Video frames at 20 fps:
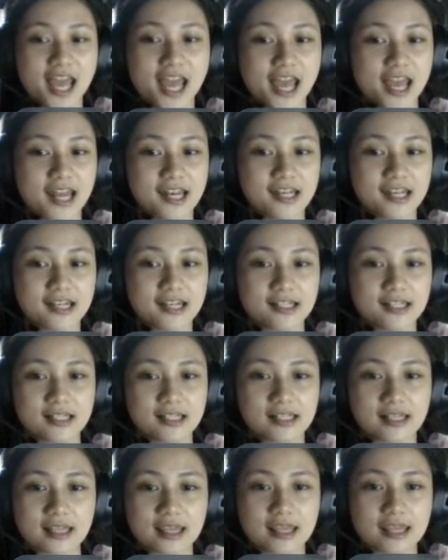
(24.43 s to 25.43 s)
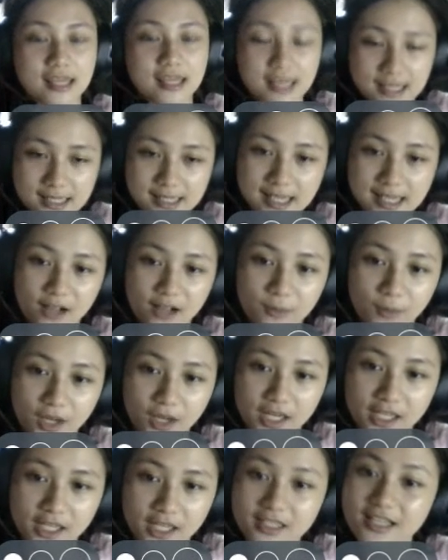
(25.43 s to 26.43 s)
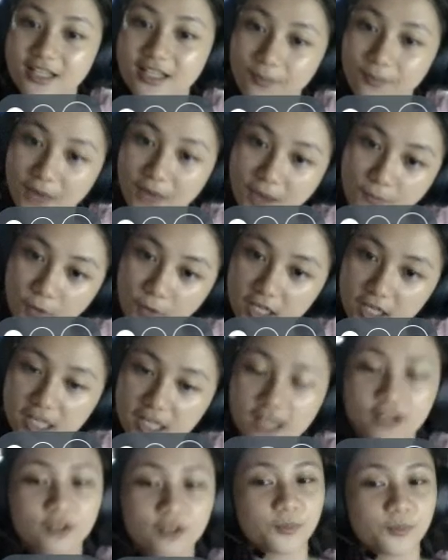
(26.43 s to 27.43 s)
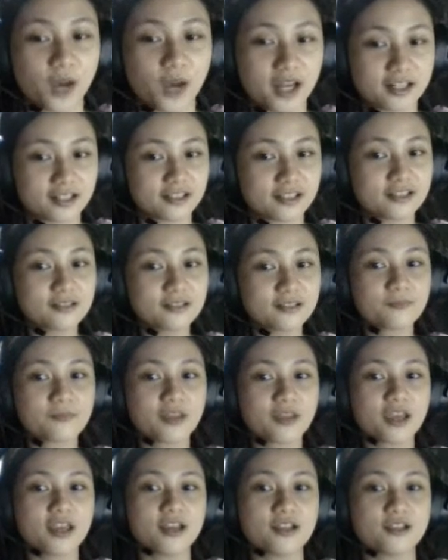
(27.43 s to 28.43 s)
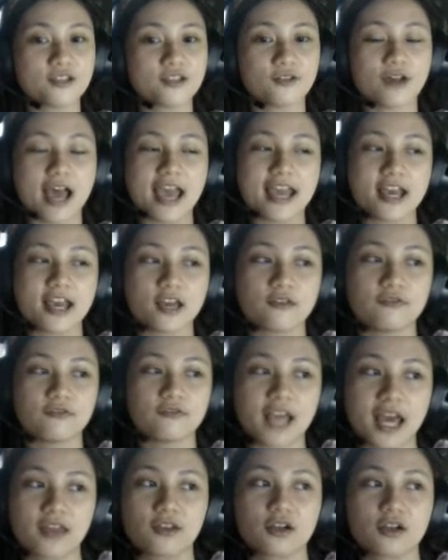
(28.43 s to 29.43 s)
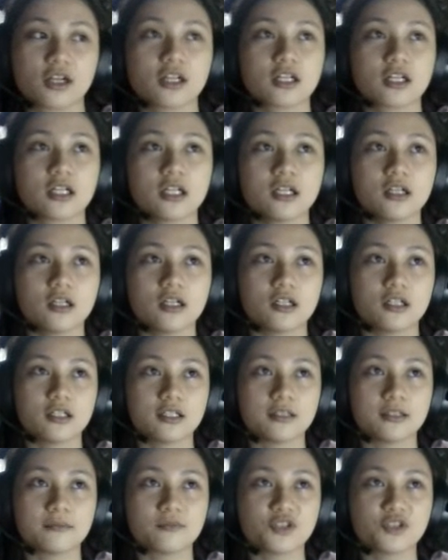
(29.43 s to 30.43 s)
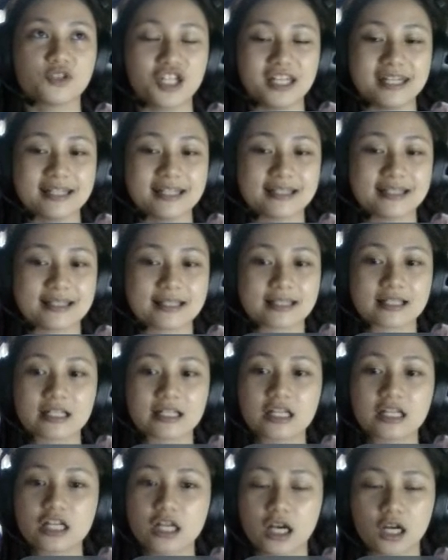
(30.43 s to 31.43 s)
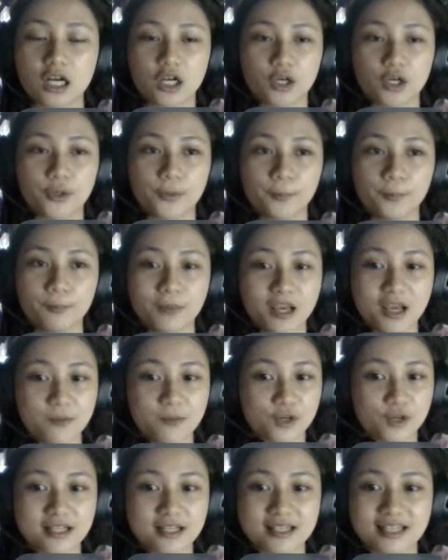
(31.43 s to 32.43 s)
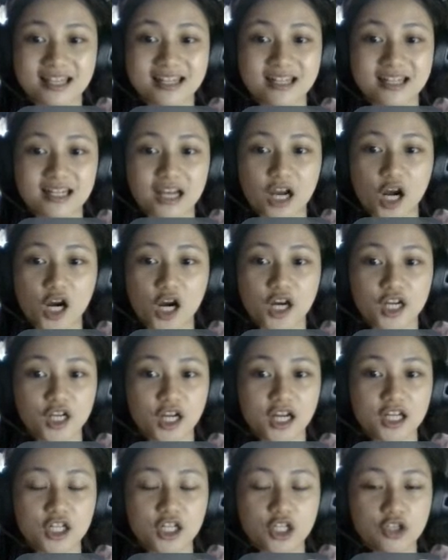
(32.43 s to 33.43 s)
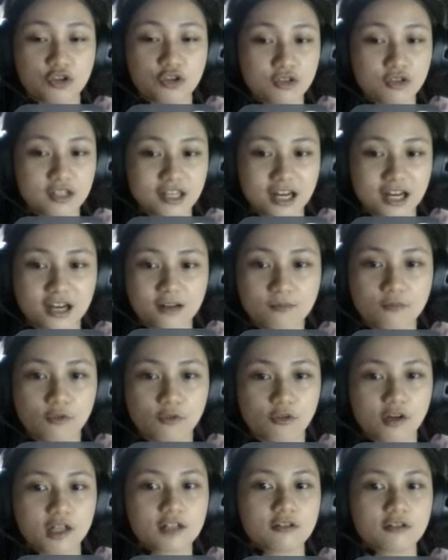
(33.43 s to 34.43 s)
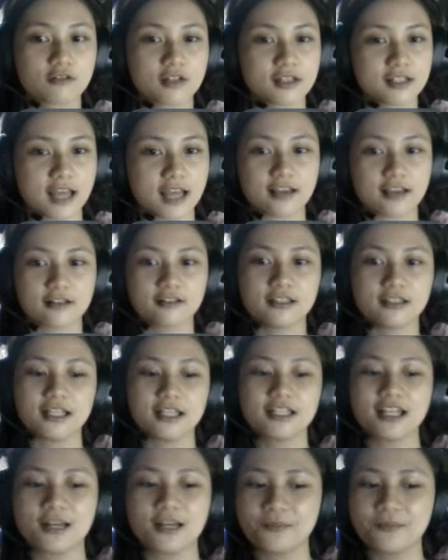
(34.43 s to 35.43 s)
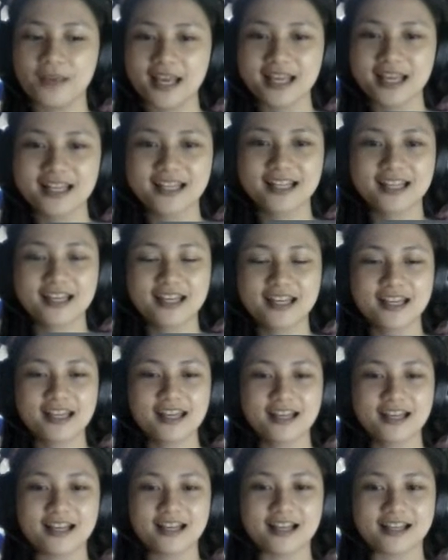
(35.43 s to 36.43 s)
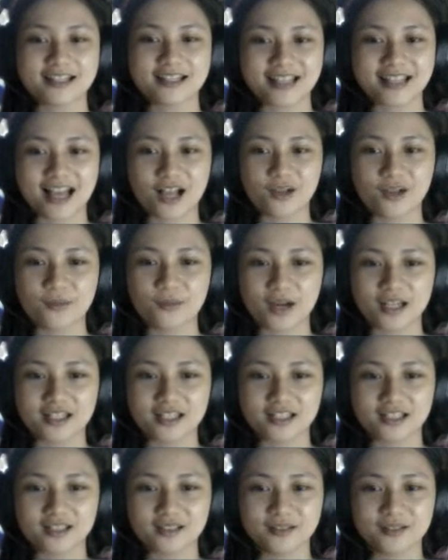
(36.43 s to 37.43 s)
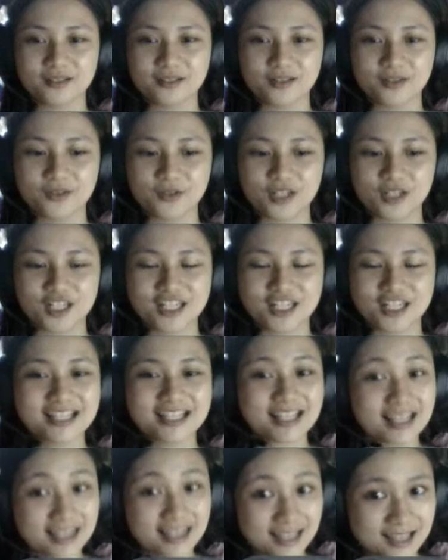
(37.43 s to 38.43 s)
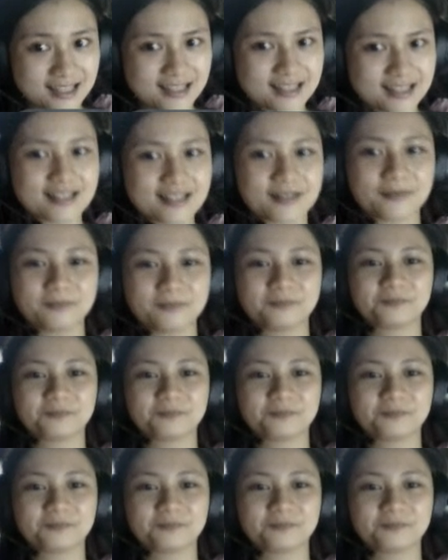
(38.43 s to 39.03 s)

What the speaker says: And this cell model is a paper Quilled model. So I have gathered sheets, papers that are not used anymore to recycle it and make a cell model, which is this.